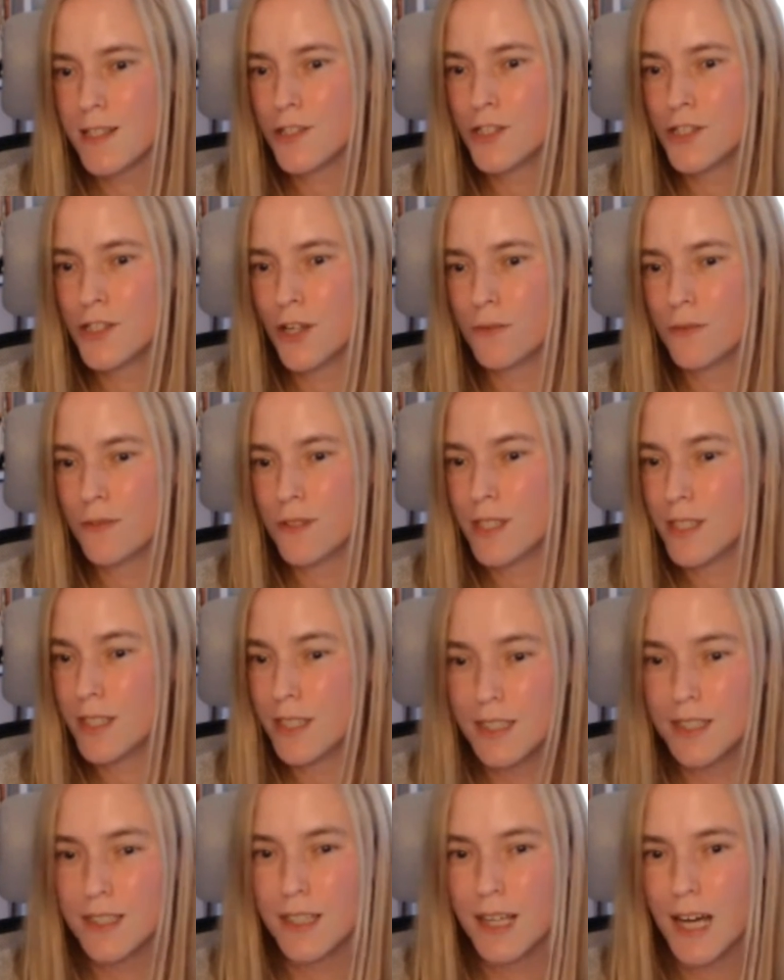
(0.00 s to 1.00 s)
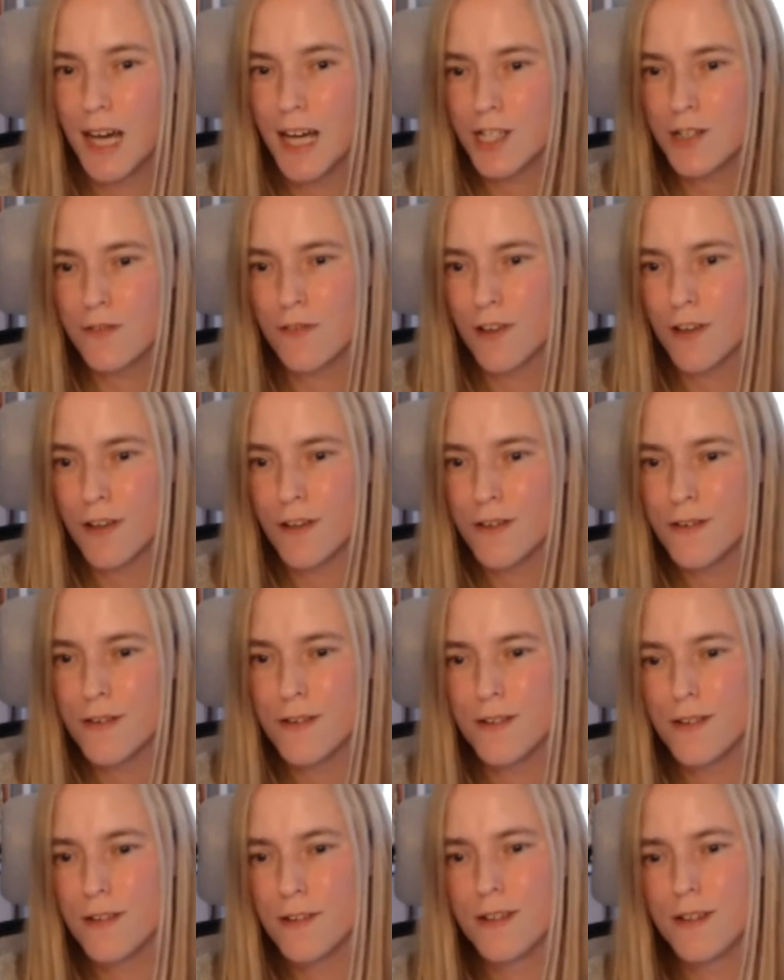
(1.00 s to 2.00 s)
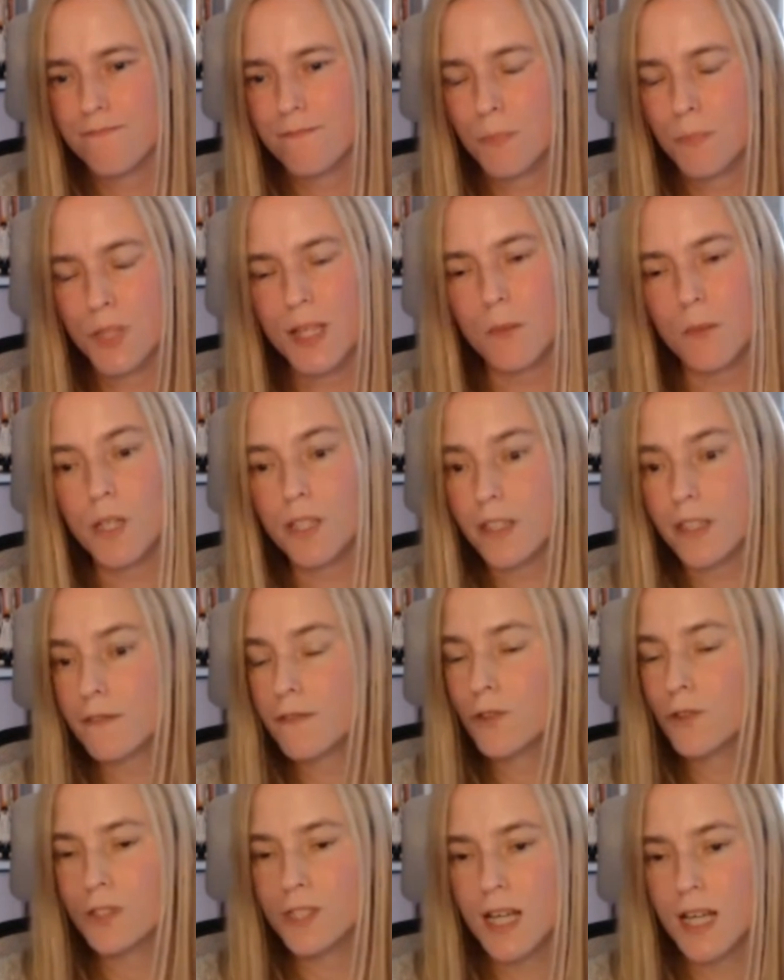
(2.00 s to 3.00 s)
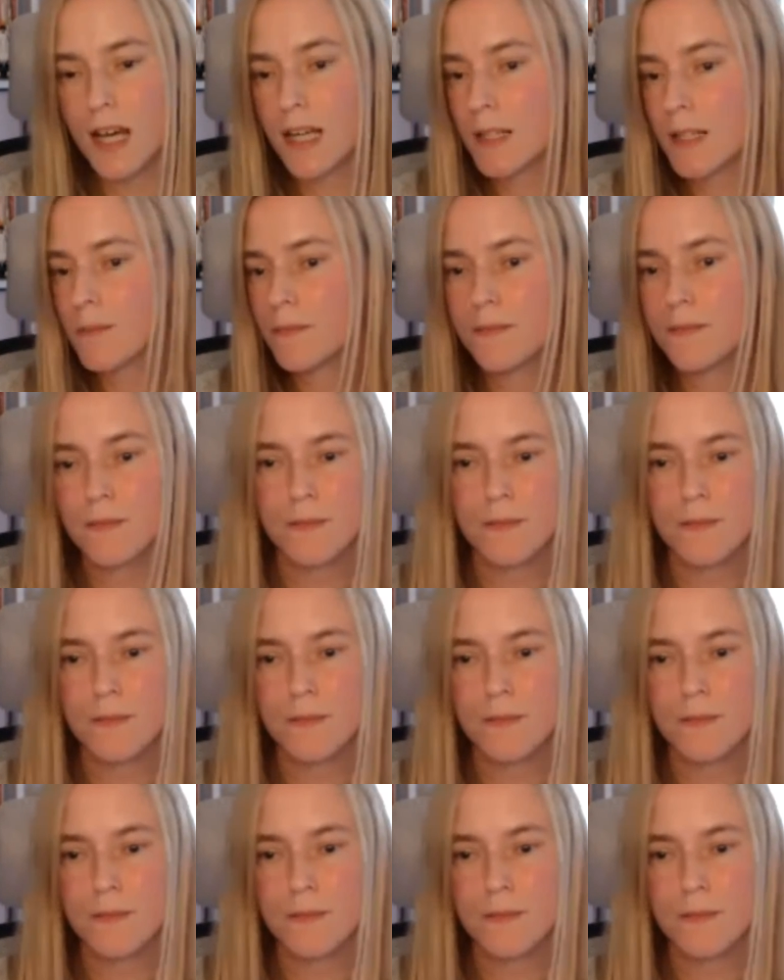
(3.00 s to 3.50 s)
You don't need the cash flow. But then when you're full-time,